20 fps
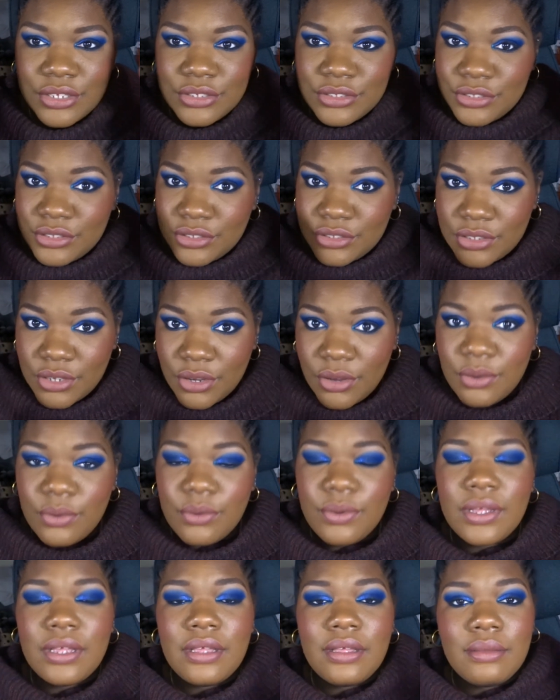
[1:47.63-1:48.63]

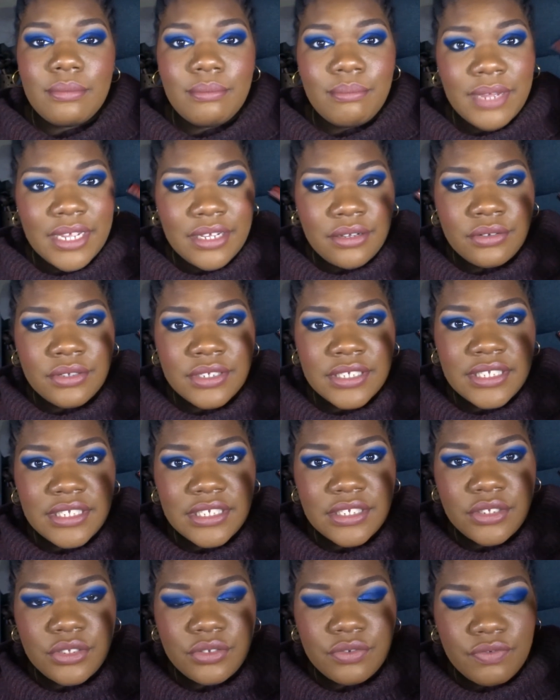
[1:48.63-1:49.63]
So my goal is
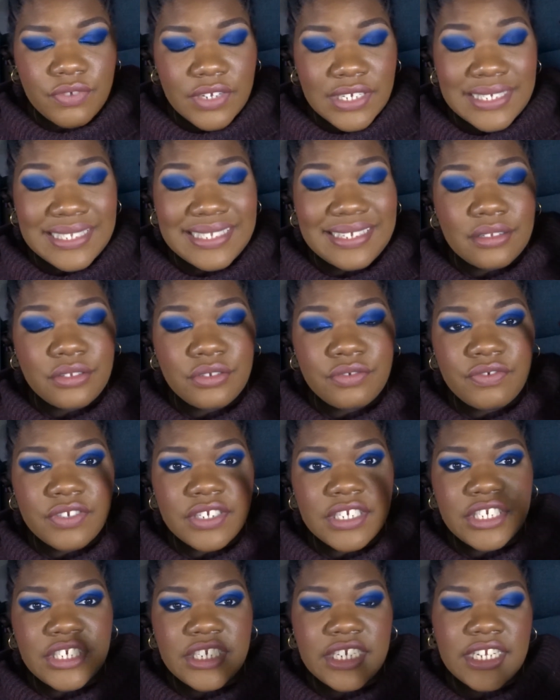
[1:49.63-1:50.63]
still to
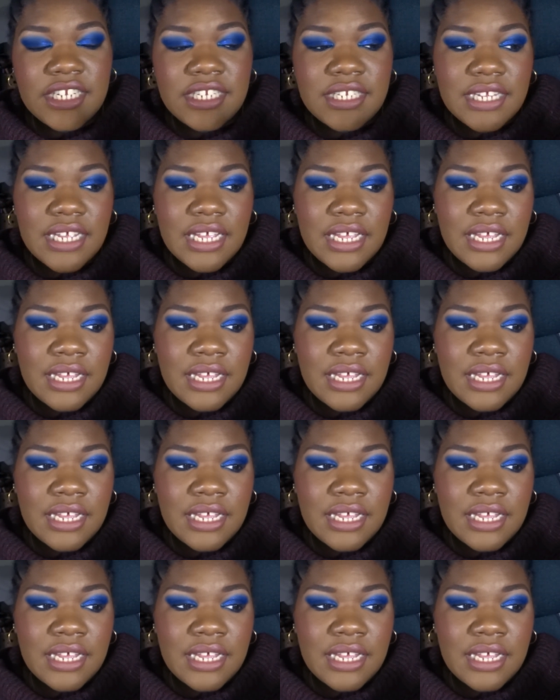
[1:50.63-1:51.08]
finish it.